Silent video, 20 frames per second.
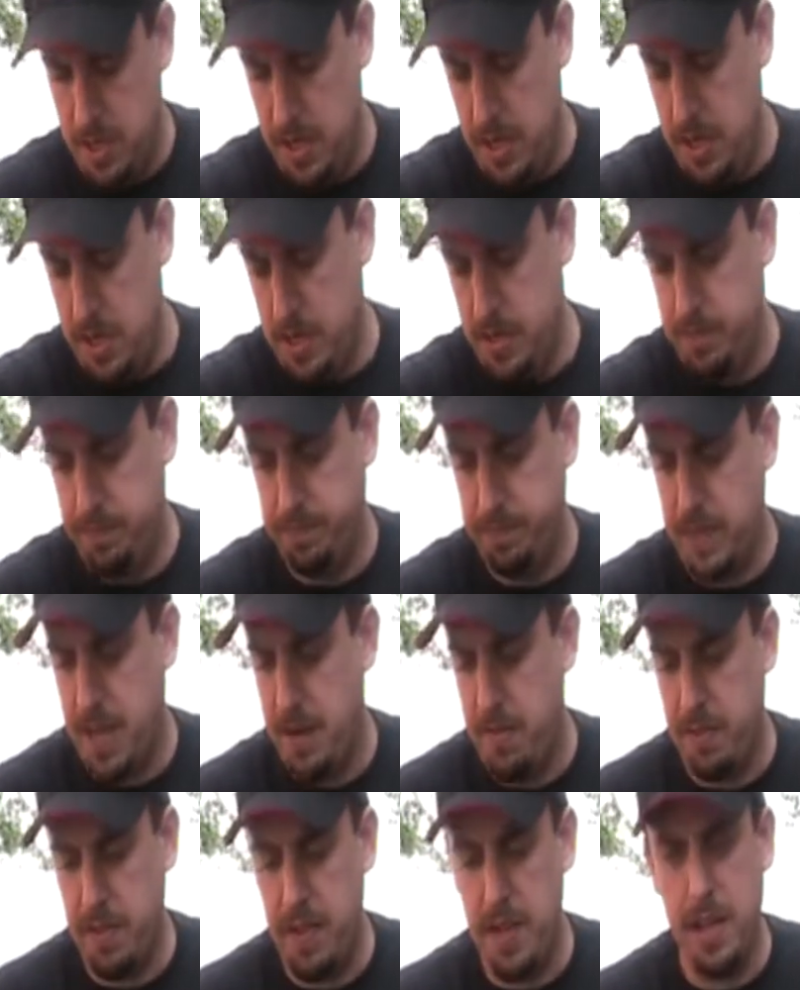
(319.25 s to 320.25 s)
Um,
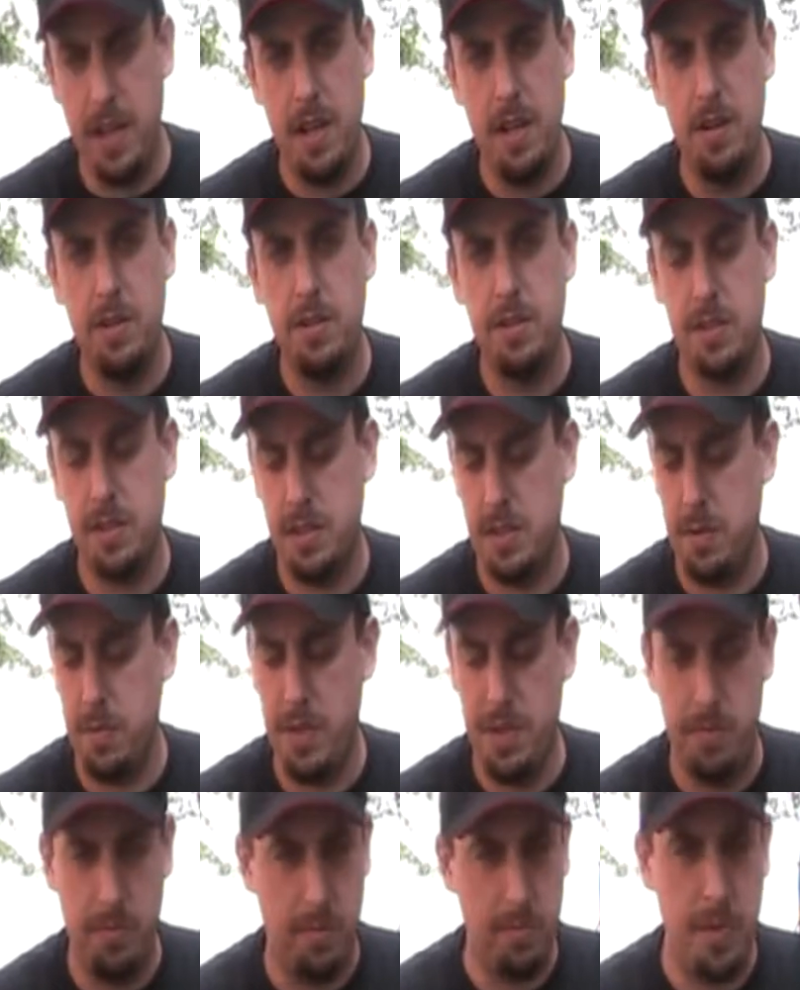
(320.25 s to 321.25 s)
everything else, I
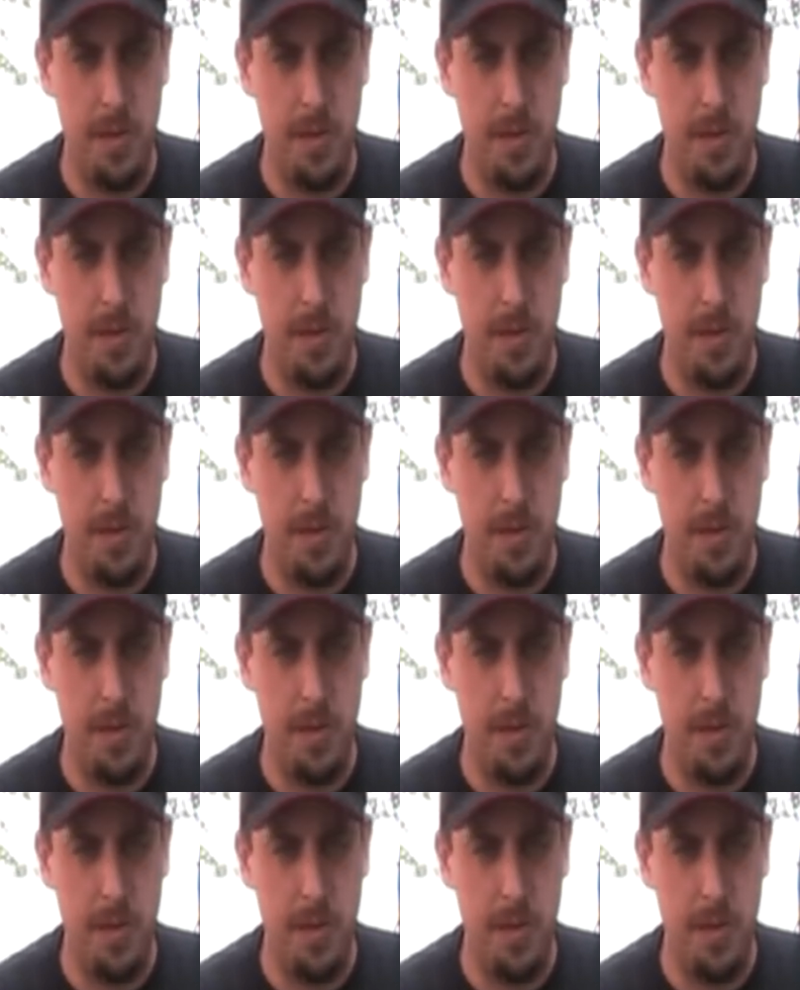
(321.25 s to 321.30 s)
mean,